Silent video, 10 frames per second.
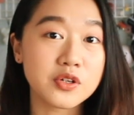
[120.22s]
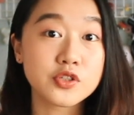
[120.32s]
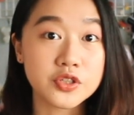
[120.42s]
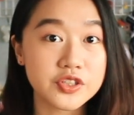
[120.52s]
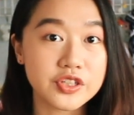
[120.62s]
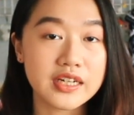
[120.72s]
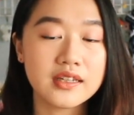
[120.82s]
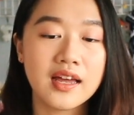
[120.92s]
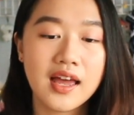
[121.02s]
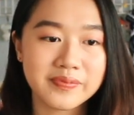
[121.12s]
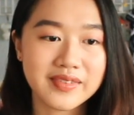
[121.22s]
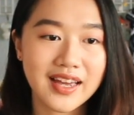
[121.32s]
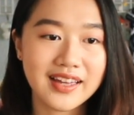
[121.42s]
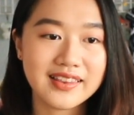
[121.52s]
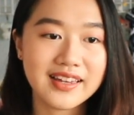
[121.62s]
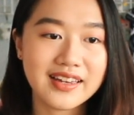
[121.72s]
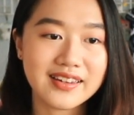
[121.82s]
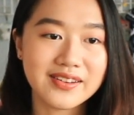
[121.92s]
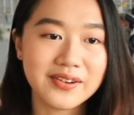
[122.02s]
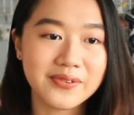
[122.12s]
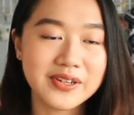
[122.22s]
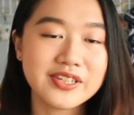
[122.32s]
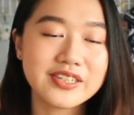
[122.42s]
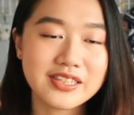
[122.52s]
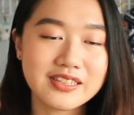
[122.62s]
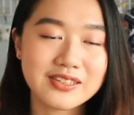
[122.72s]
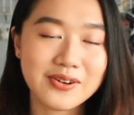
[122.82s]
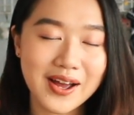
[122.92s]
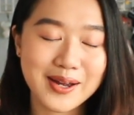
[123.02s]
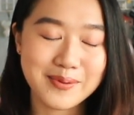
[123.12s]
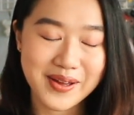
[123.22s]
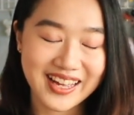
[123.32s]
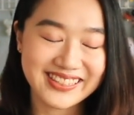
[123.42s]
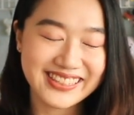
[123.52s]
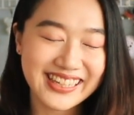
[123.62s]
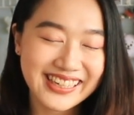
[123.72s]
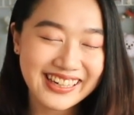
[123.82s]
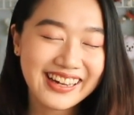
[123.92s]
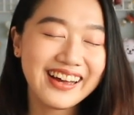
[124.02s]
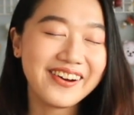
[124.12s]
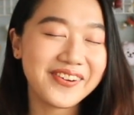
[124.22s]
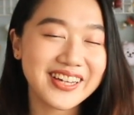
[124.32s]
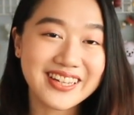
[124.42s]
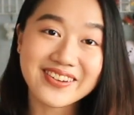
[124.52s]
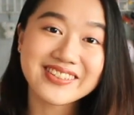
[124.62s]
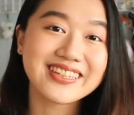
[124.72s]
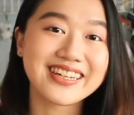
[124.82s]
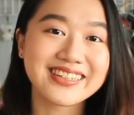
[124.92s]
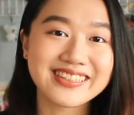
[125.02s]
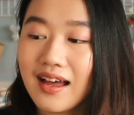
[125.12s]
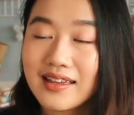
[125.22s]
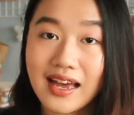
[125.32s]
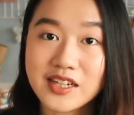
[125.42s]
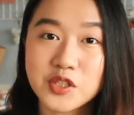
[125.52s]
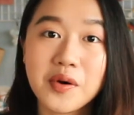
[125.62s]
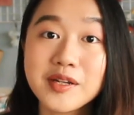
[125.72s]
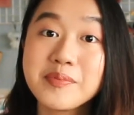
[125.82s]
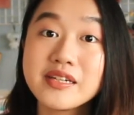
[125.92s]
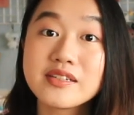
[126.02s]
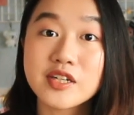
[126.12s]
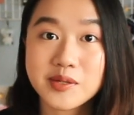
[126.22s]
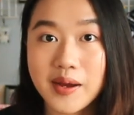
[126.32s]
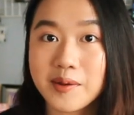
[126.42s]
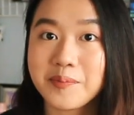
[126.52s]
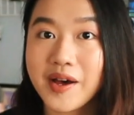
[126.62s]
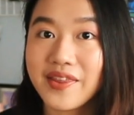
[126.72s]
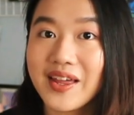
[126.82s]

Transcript: children. I think we should just try our best when it comes to this. Yeah, I just want to be transparent about